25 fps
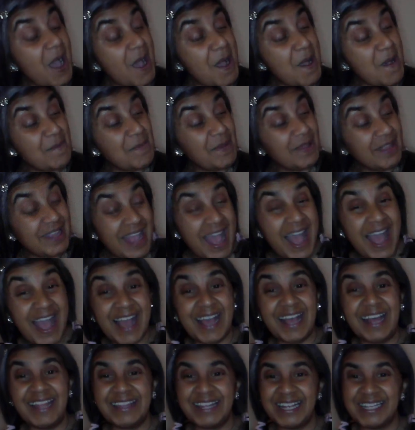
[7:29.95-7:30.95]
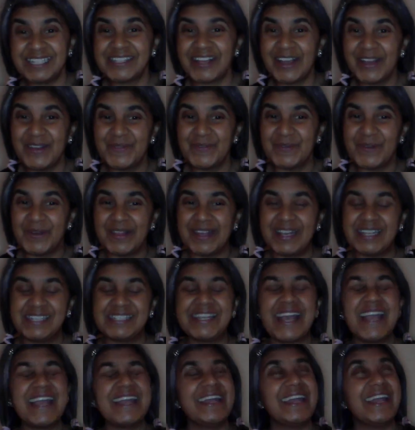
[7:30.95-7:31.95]
And that's kind of what they're
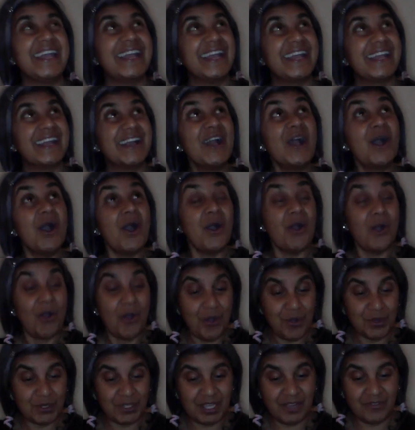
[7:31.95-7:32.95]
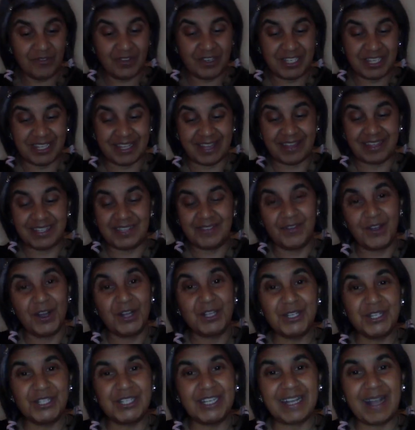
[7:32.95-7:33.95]
saying. Also, if you did get this
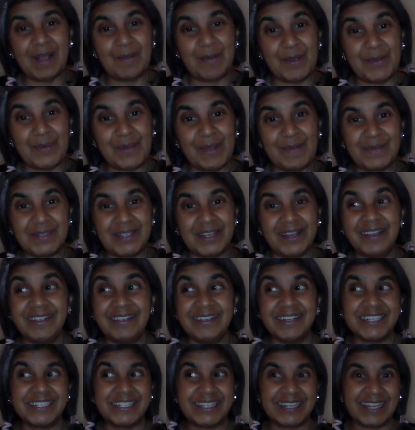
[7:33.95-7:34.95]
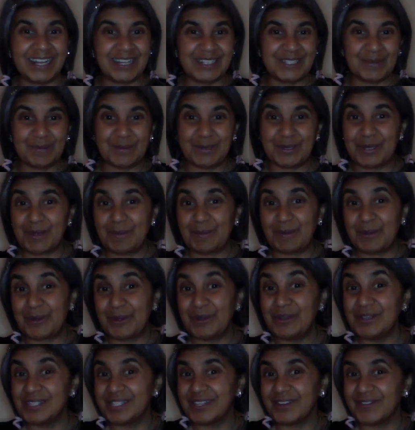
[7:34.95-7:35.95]
far, do check out my website. You can check out
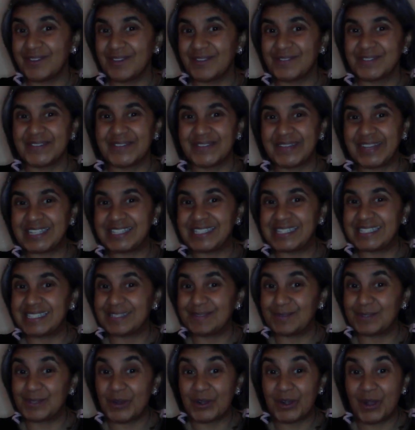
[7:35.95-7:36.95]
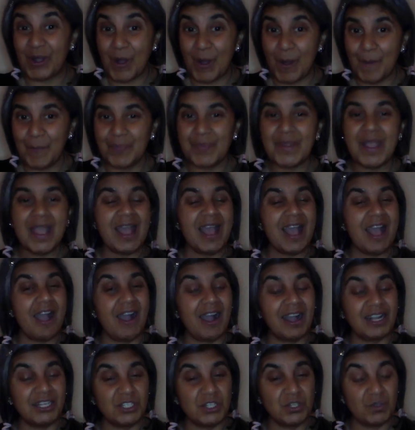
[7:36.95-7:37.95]
www.selflovesselfcaresystem.com.
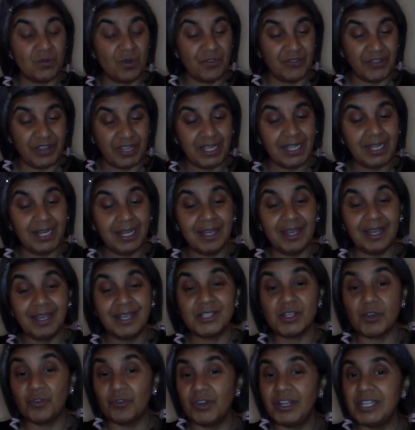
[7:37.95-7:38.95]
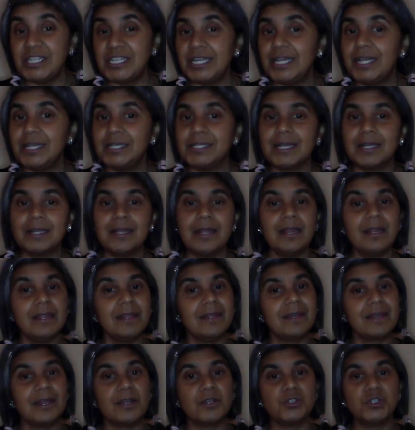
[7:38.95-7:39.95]
I do offer healings or readings and
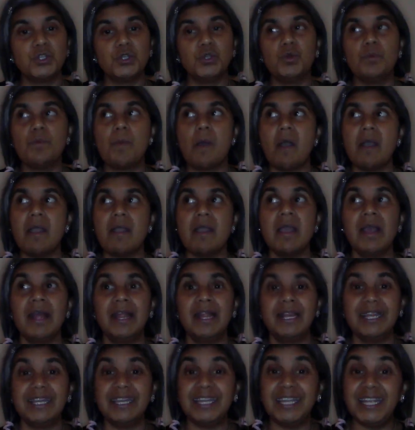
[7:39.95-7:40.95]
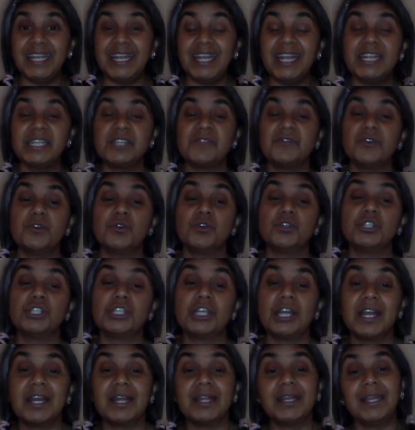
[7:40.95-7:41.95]
anything else that you might need for your
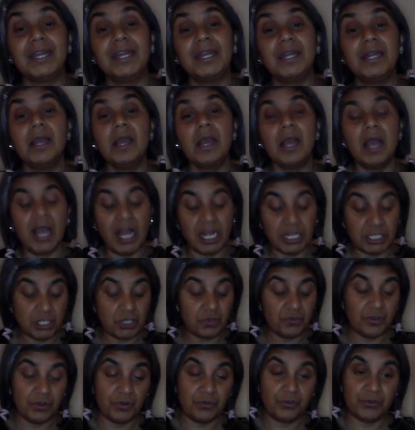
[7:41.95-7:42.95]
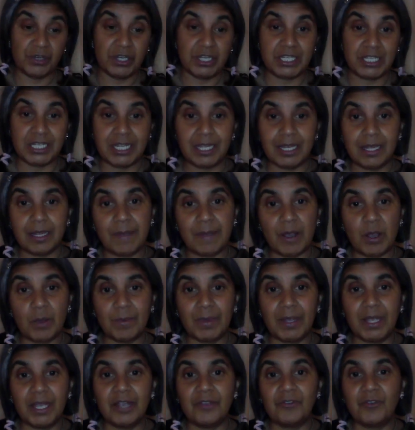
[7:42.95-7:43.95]
journey. And do feel free to email
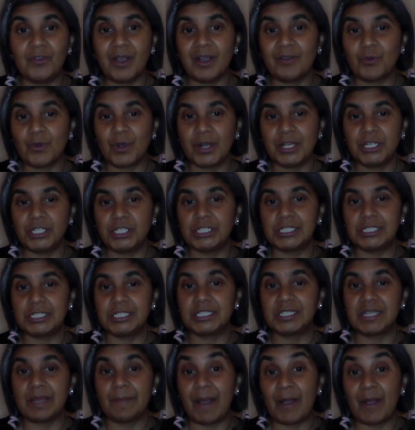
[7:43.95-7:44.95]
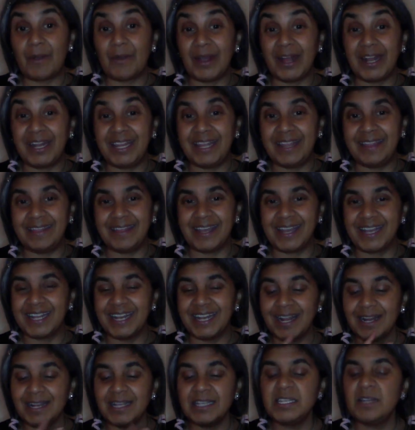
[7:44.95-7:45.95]
me if you have questions about anything.
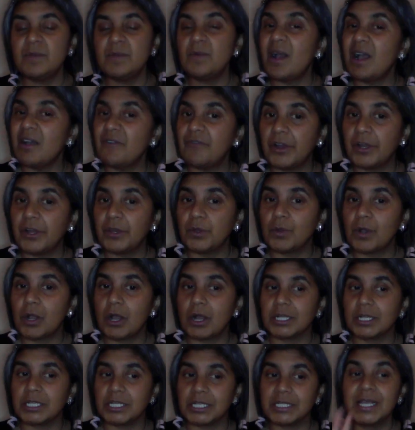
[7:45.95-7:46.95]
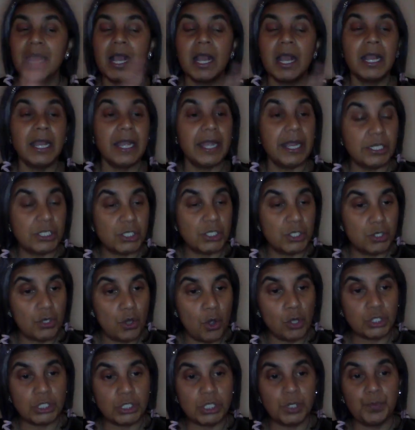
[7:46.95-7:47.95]
Now, let's see what our final card is. It's
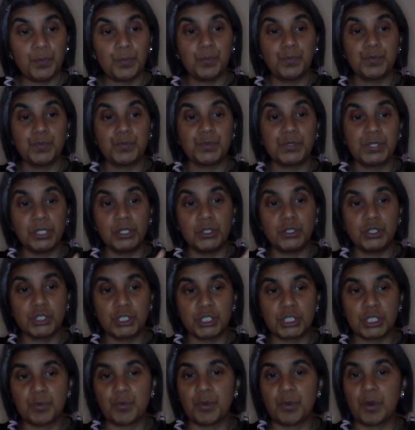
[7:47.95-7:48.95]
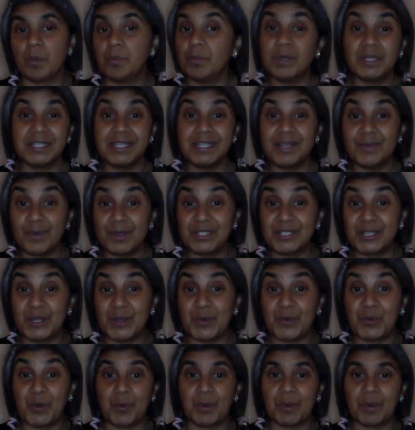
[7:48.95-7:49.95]
not a solution to the problem, because there was
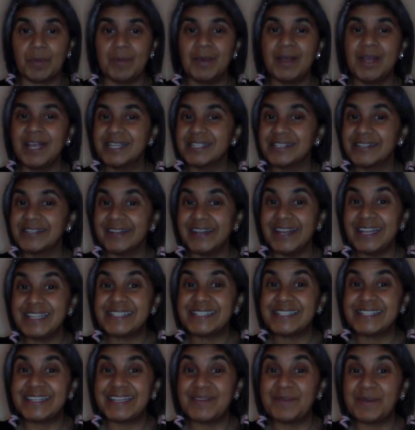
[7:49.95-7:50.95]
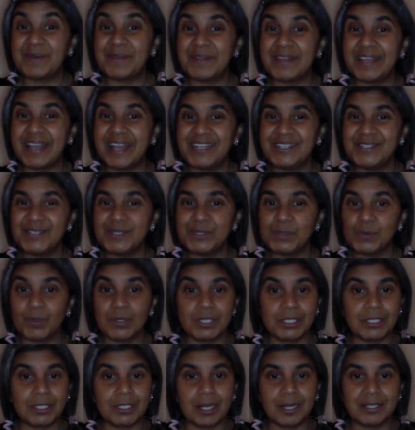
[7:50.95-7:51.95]
no problem. So let's see what the angels
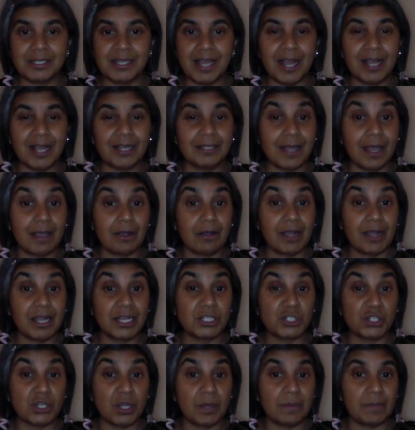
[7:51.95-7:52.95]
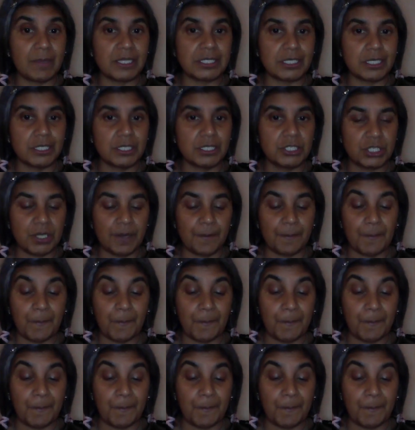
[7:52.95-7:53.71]
want to tell us as our extra message.